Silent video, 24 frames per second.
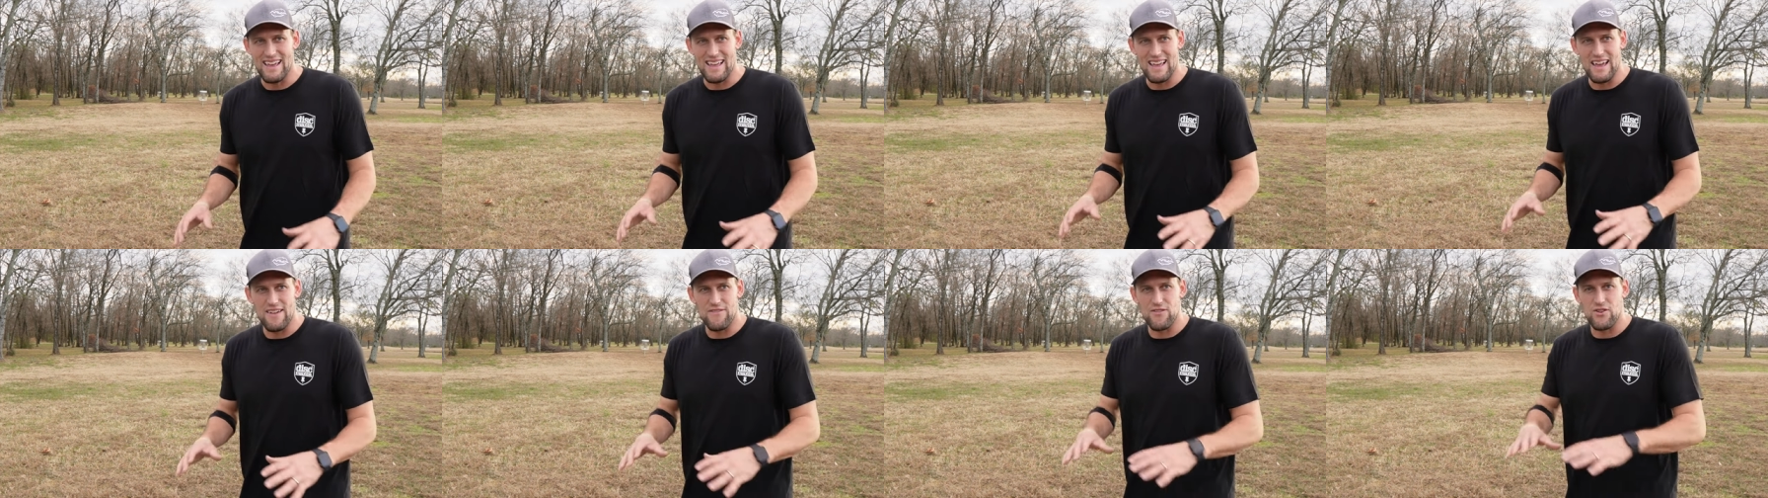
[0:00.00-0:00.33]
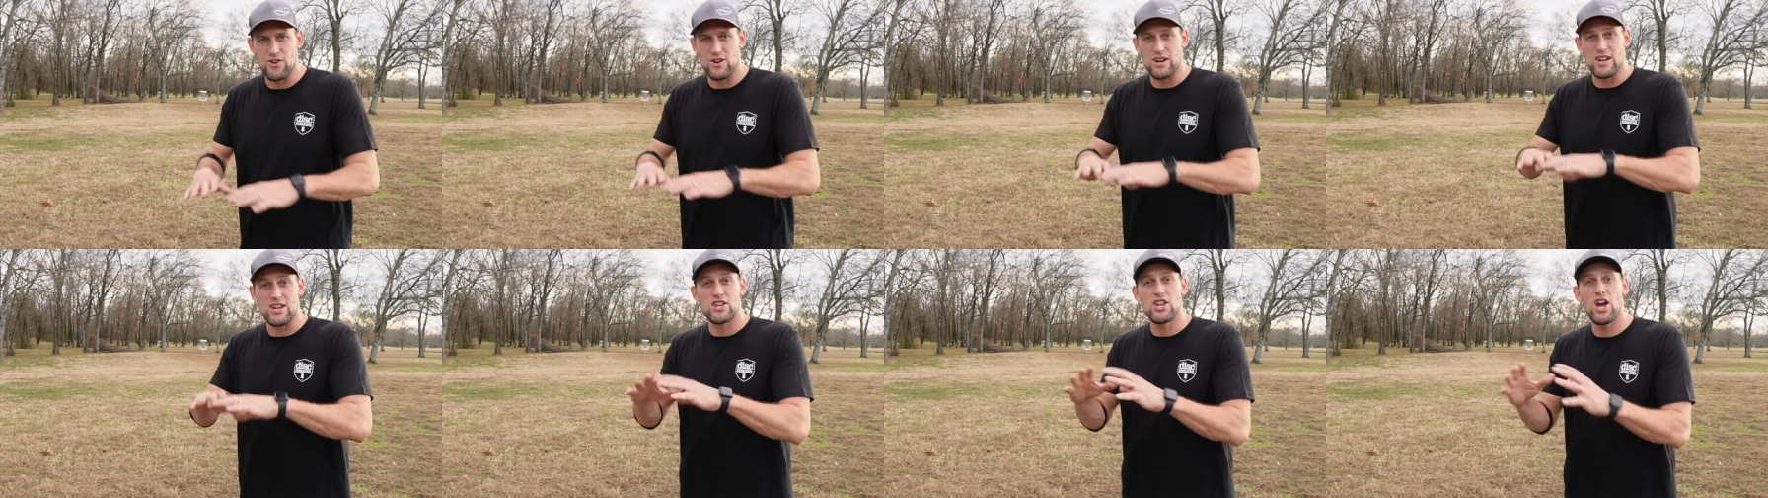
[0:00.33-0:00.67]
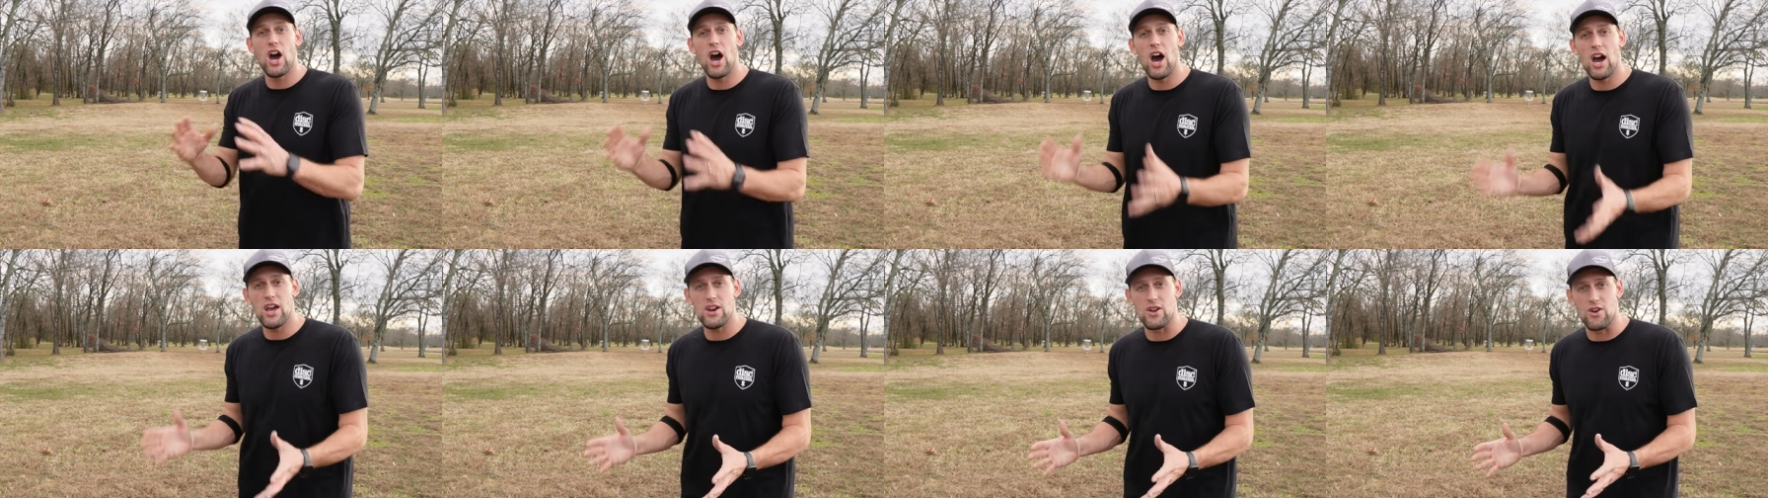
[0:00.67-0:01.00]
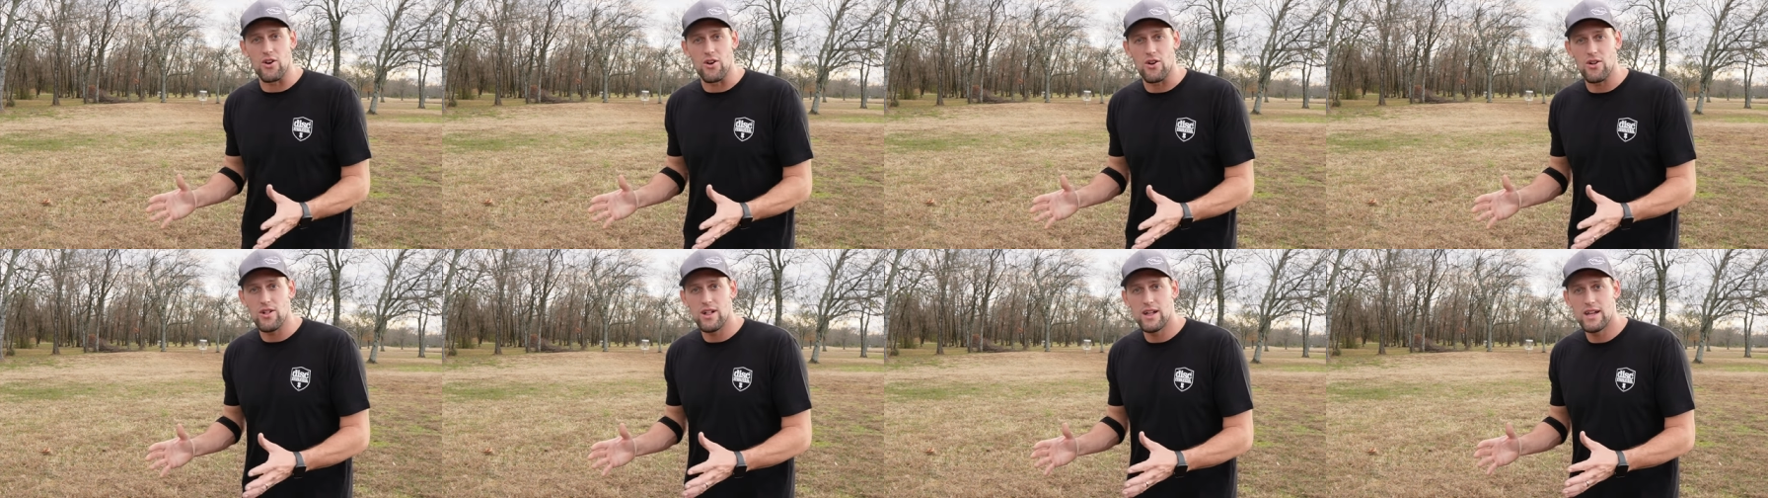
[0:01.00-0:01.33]
if you're in a
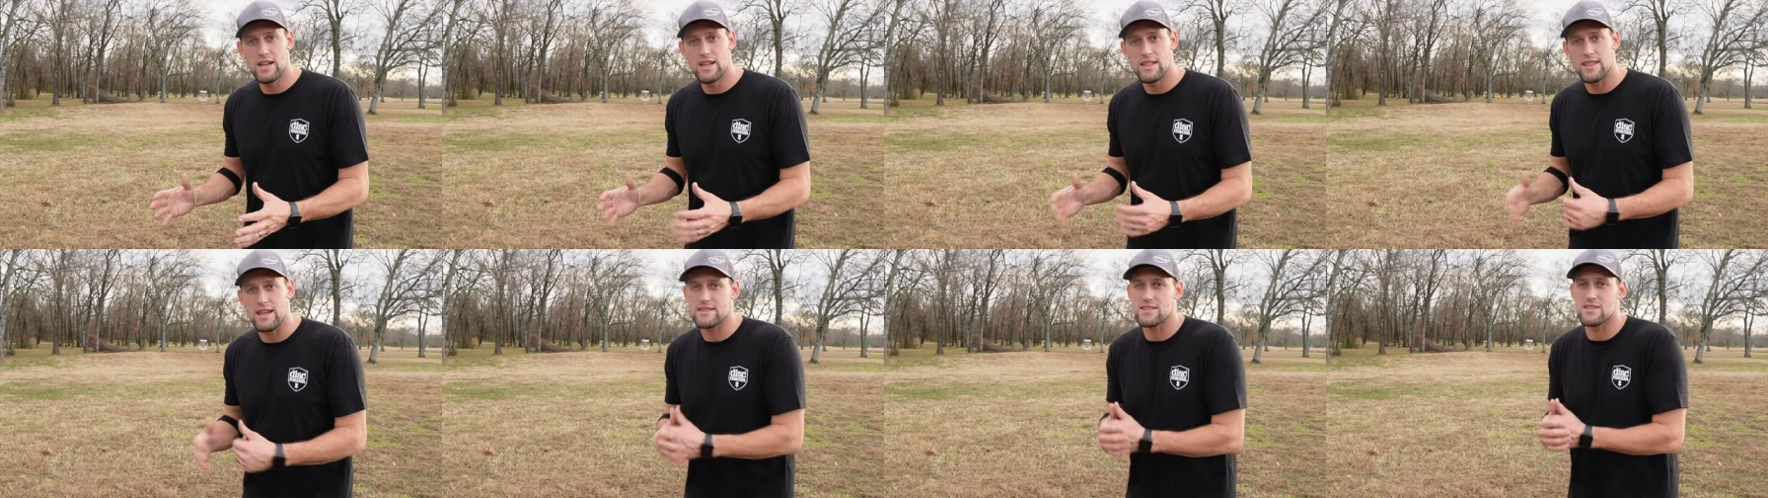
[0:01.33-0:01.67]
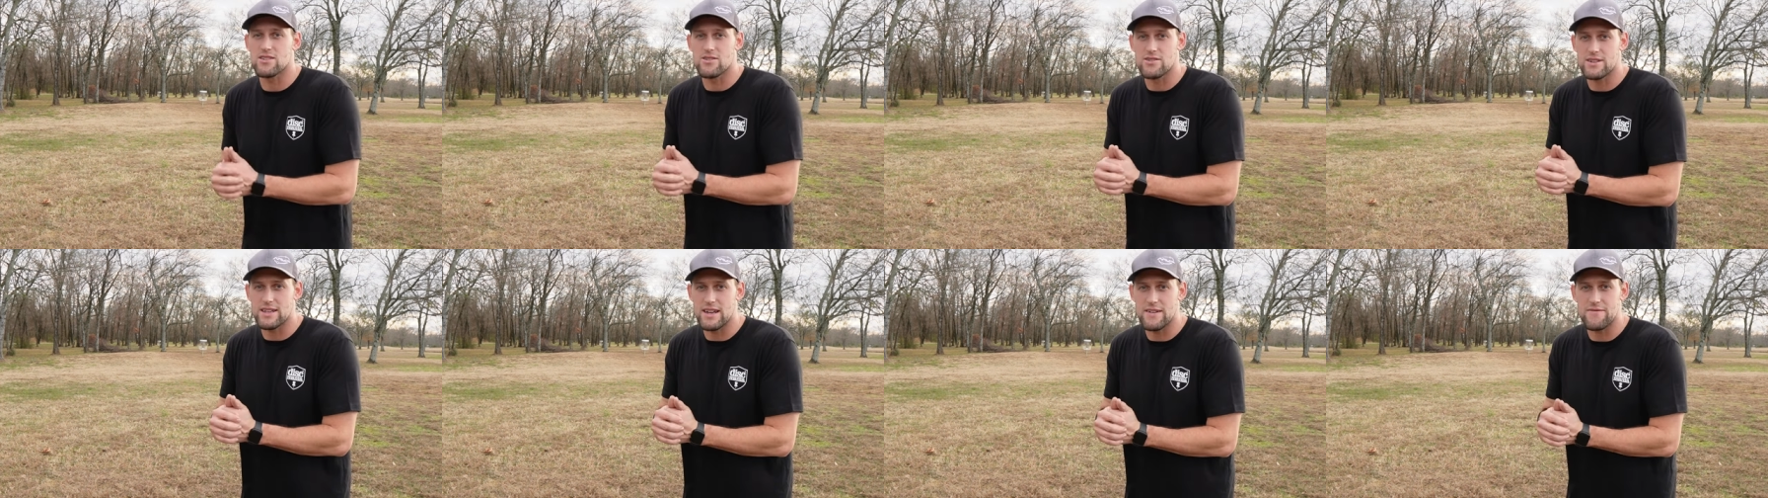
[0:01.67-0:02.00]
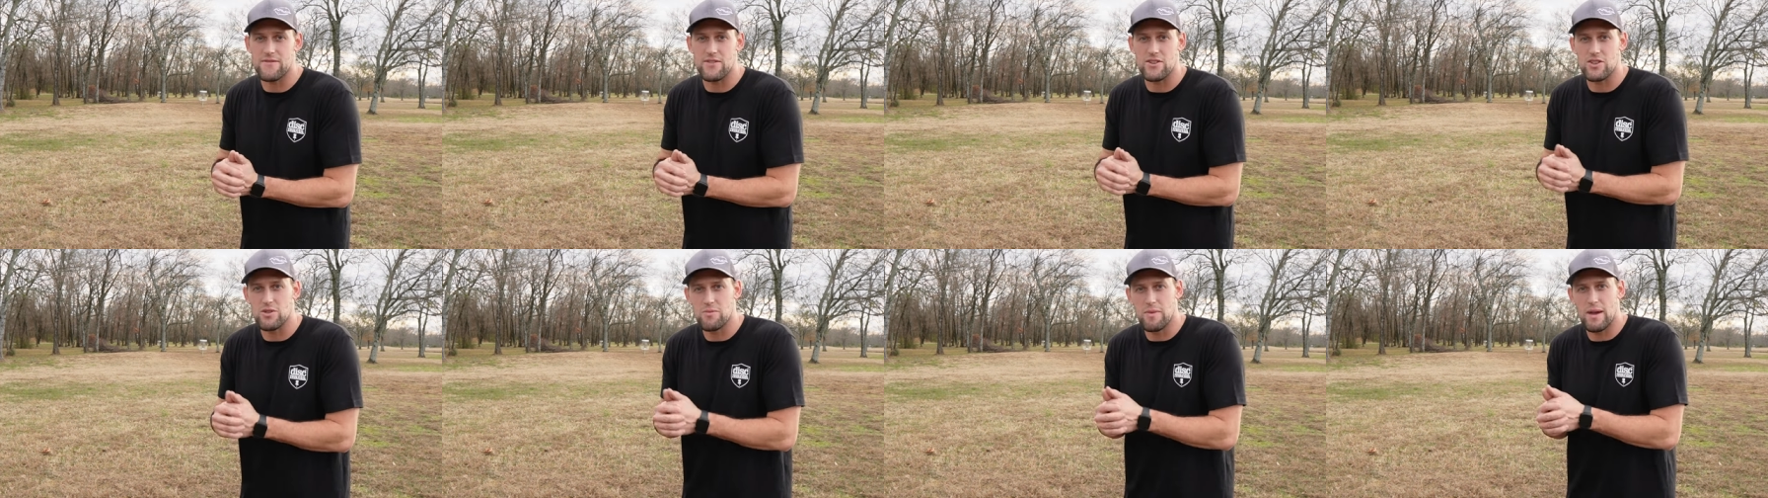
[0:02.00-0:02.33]
tunnel, that's a little different.